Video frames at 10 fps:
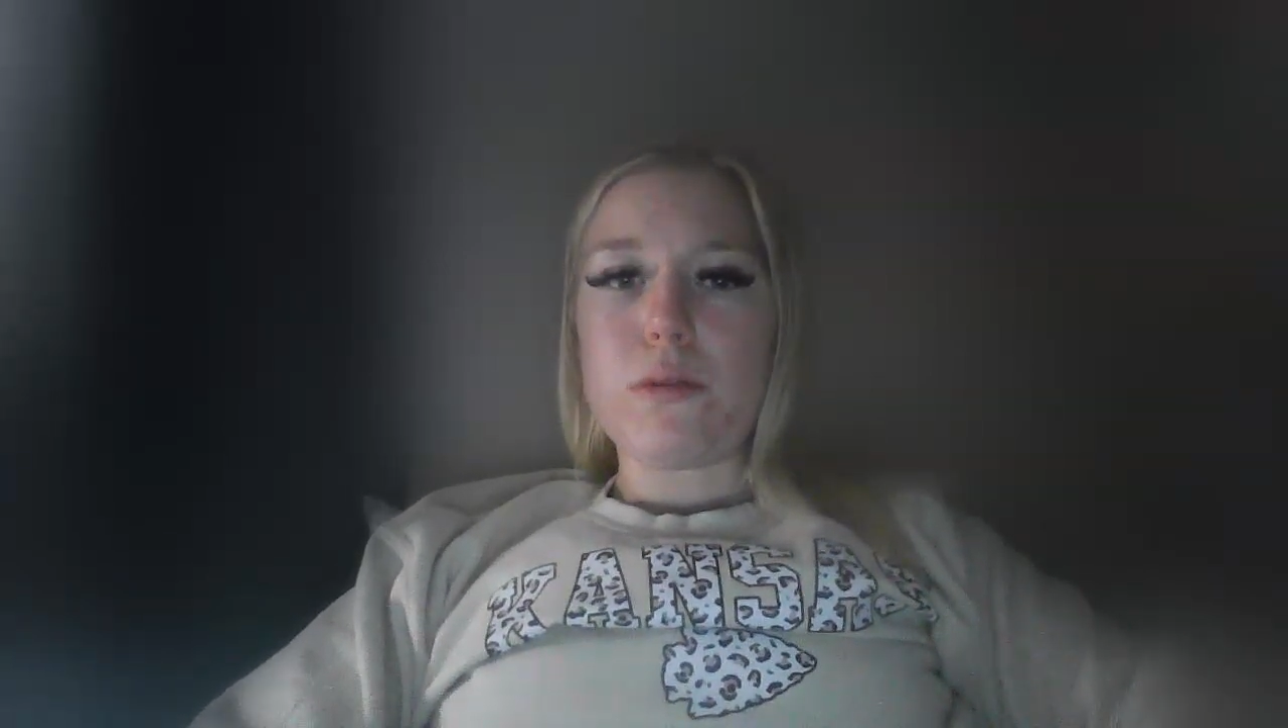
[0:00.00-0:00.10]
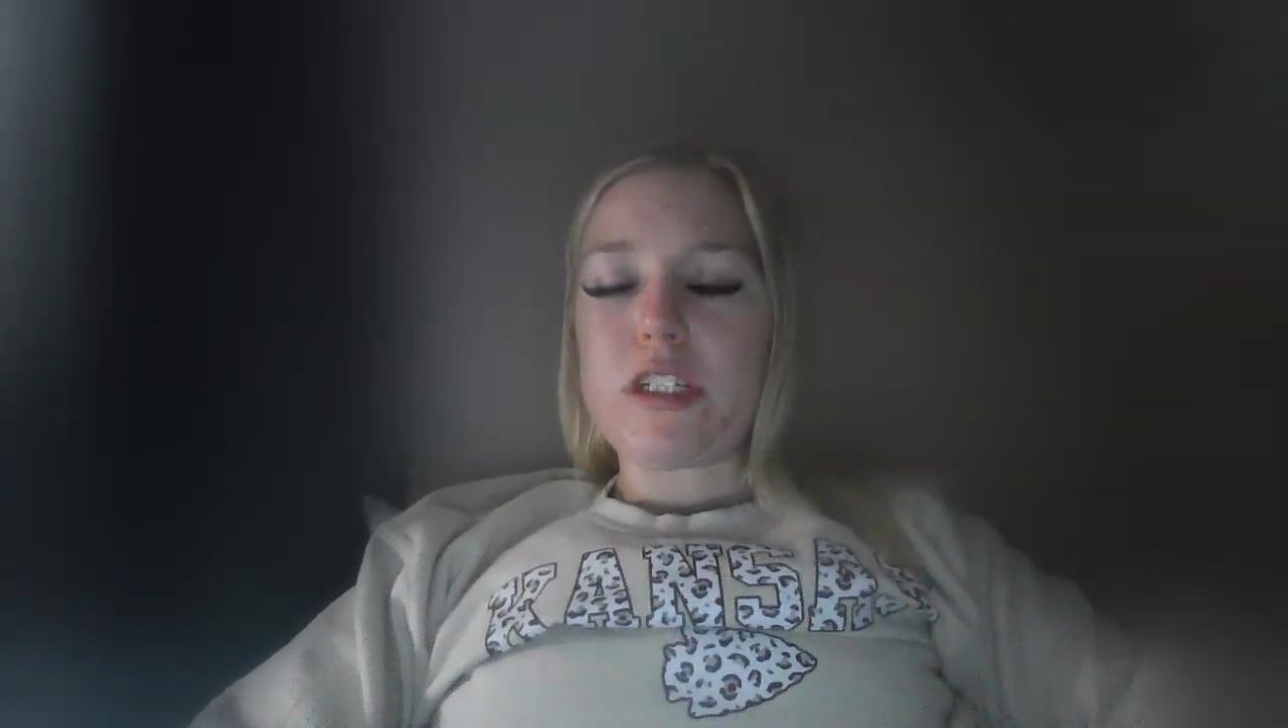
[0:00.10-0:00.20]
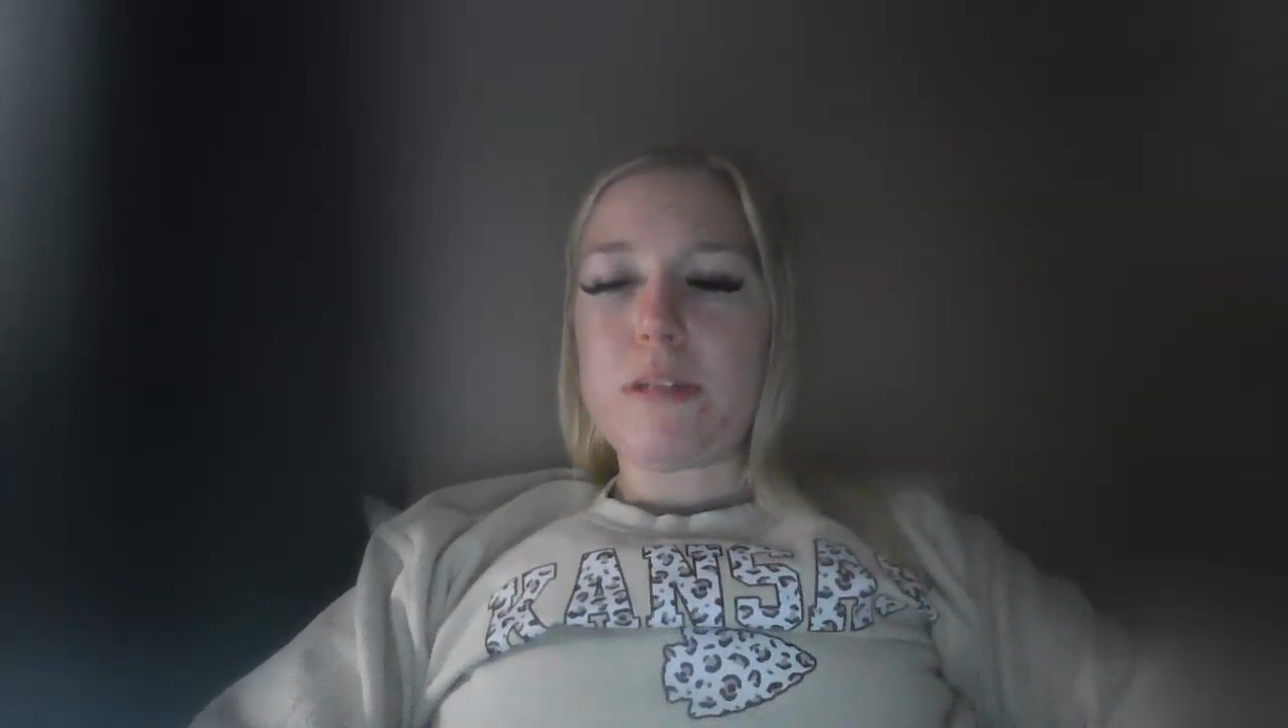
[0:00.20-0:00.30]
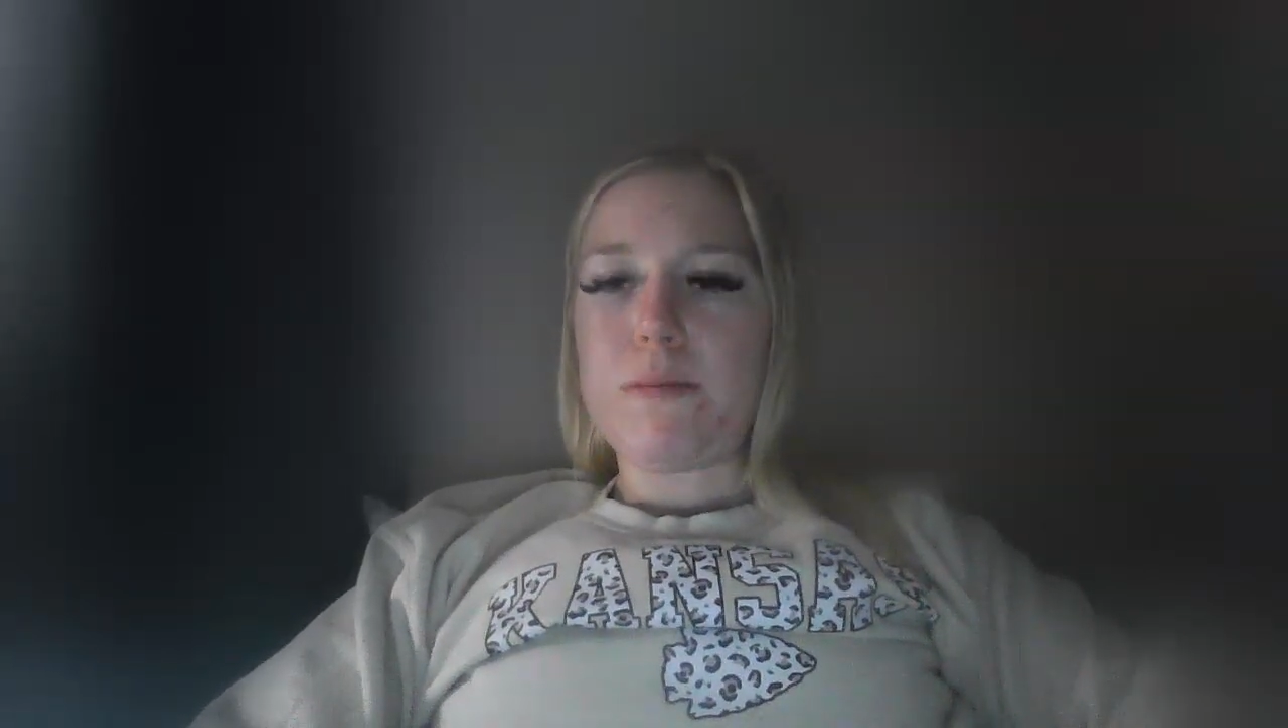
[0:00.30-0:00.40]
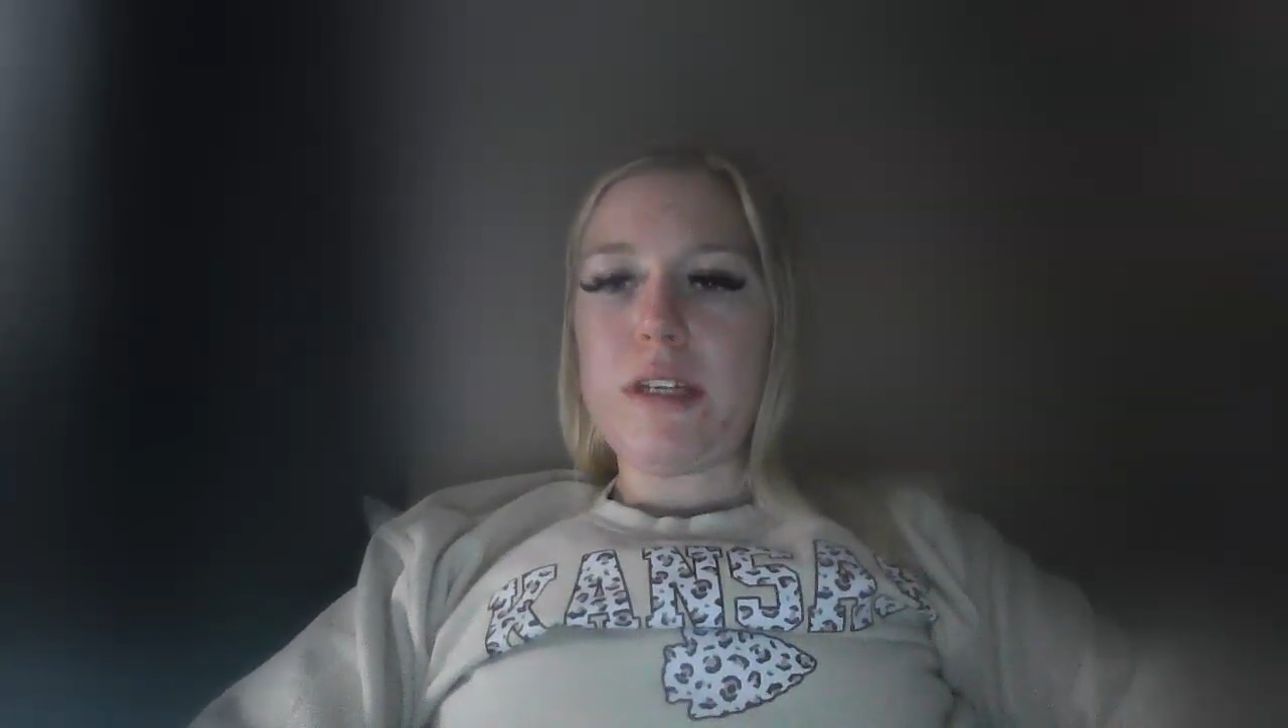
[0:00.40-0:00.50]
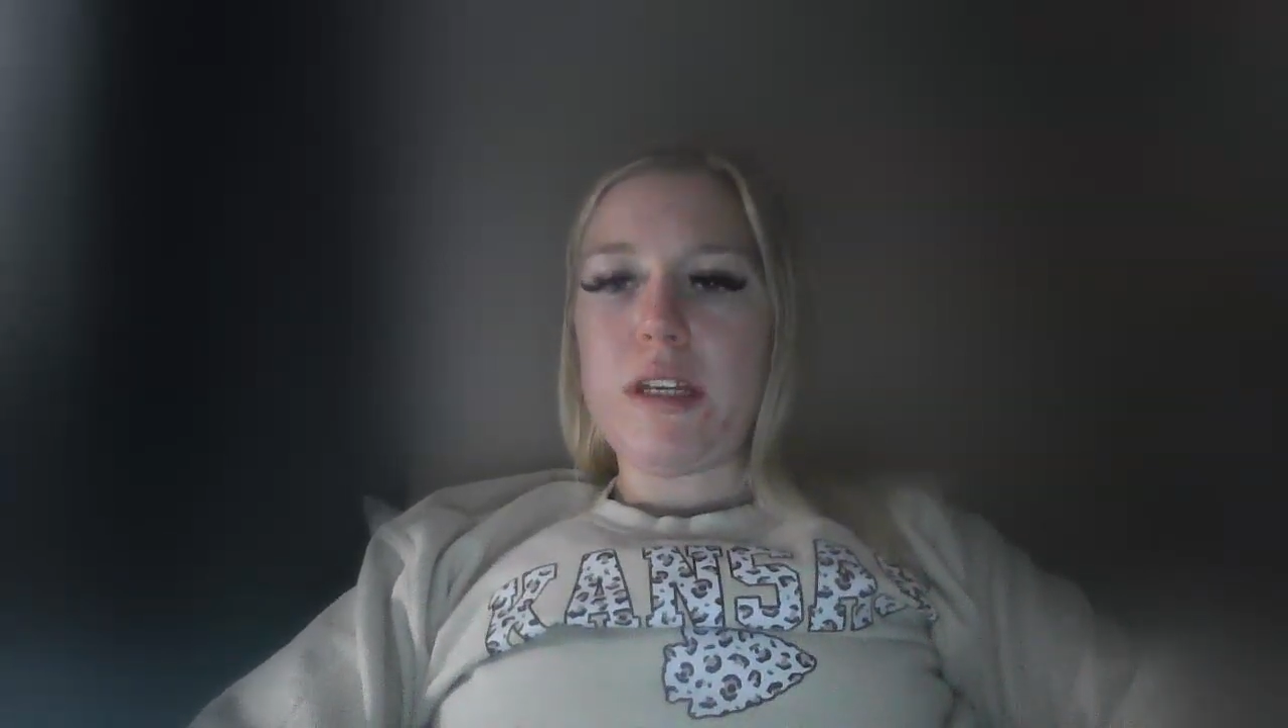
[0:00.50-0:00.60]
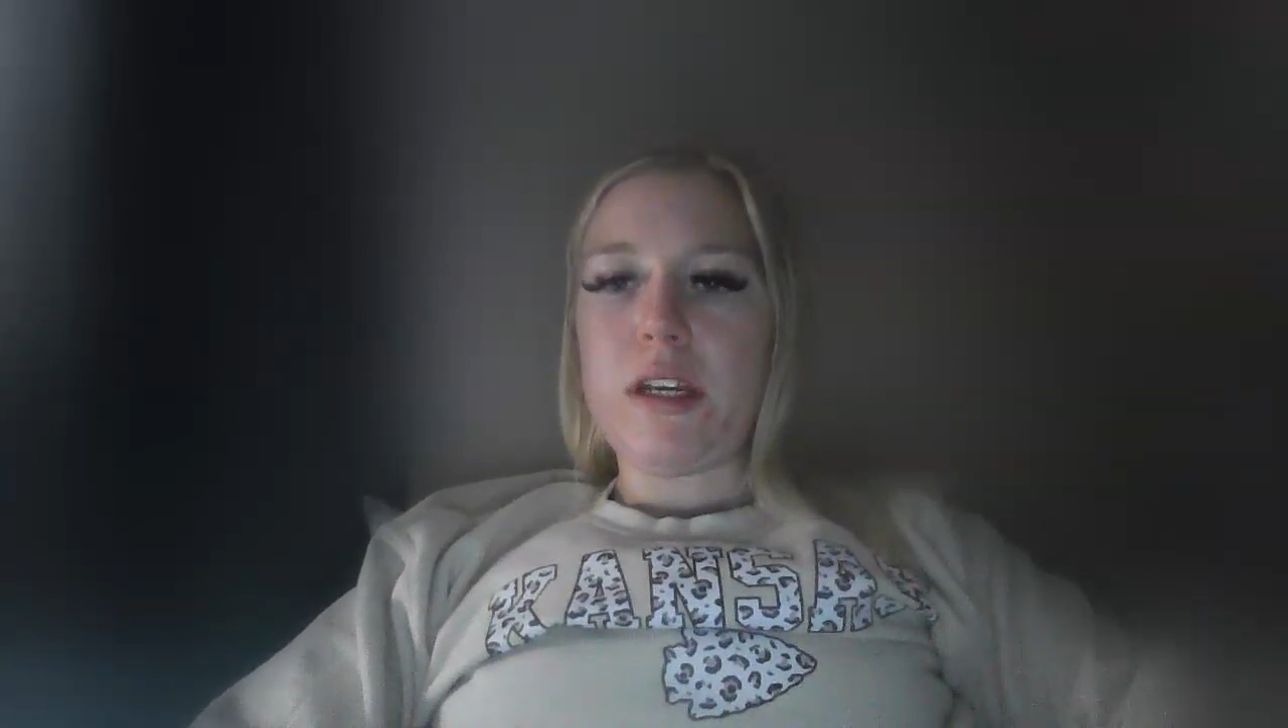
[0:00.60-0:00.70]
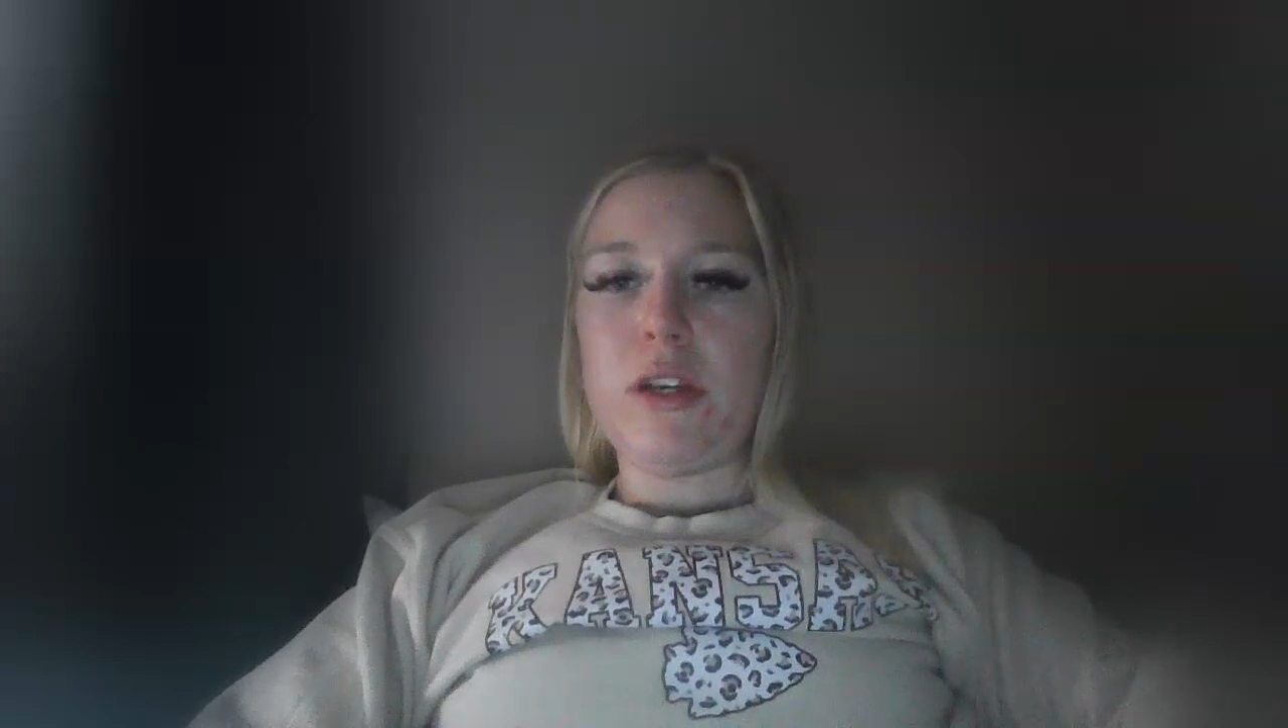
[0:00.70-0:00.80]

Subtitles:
which could be